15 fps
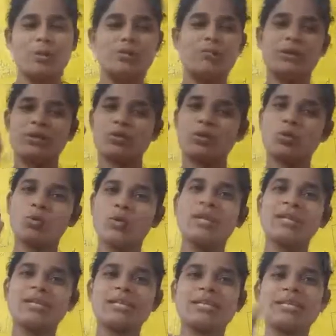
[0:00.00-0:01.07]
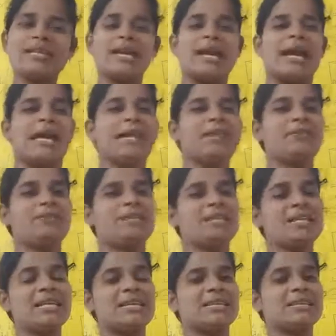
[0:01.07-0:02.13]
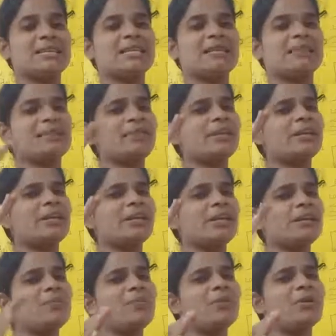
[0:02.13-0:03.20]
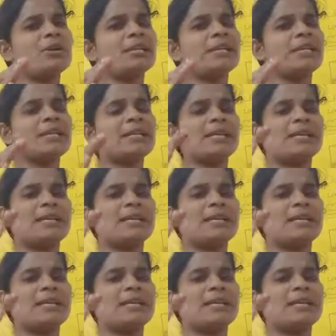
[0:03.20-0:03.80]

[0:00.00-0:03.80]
but quickly I will say very important